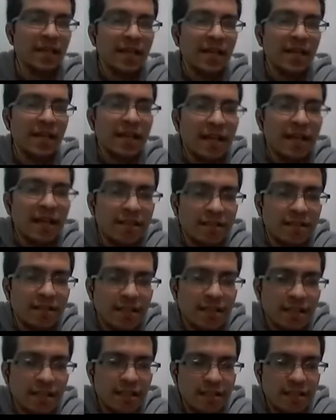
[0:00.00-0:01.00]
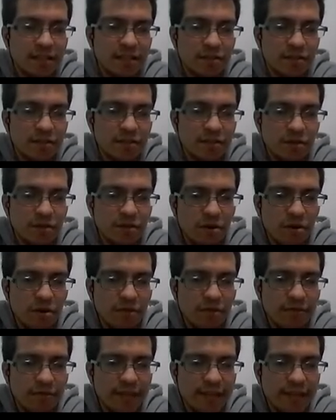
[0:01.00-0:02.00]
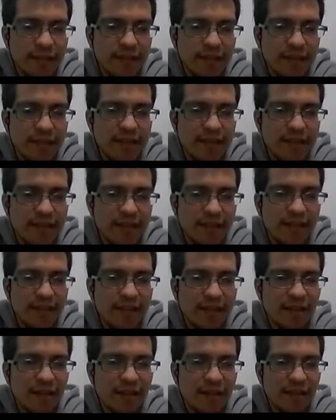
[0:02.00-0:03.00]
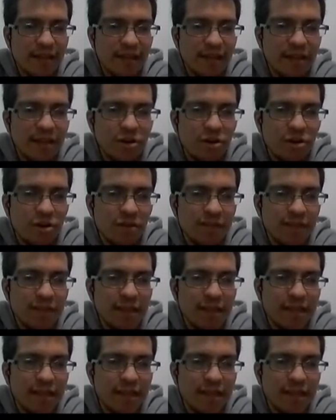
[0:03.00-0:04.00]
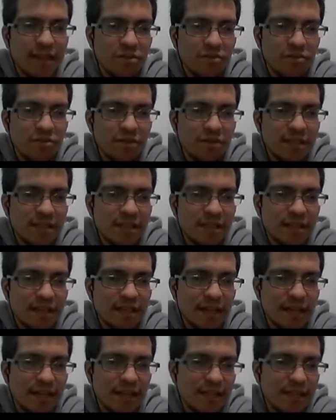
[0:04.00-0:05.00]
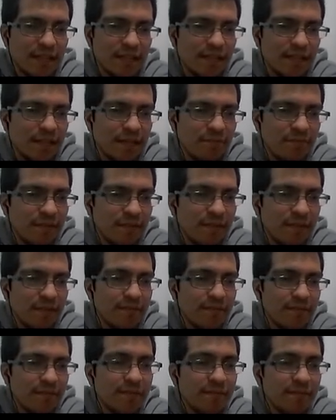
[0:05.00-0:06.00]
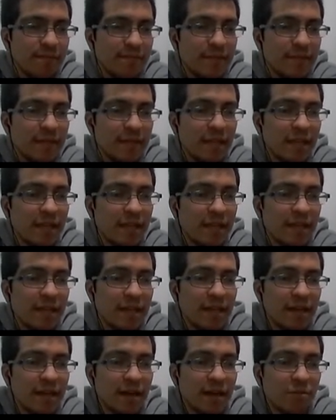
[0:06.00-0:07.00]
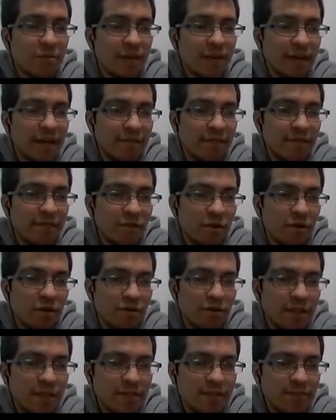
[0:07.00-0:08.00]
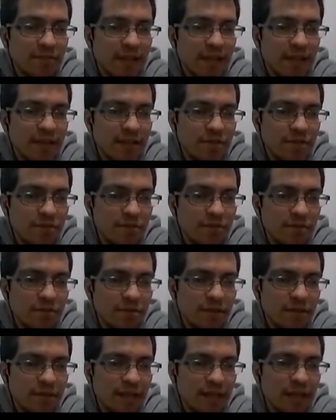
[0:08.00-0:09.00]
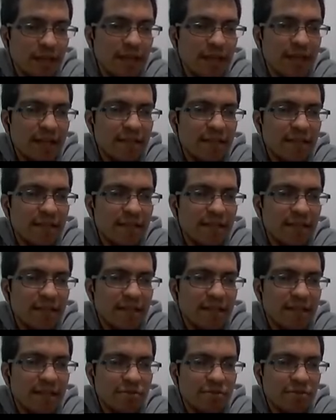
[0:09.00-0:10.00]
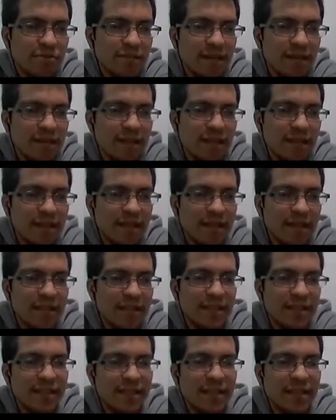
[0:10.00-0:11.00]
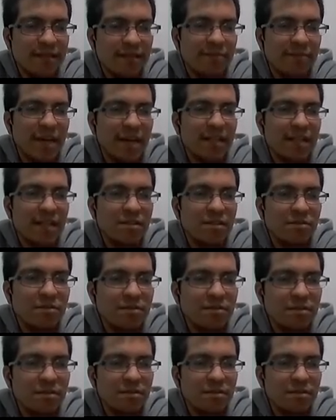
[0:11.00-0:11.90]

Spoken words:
and it says all of the detections has a stamp, and we have all of these magnitudes. These magnitudes are the ZTF magnitudes,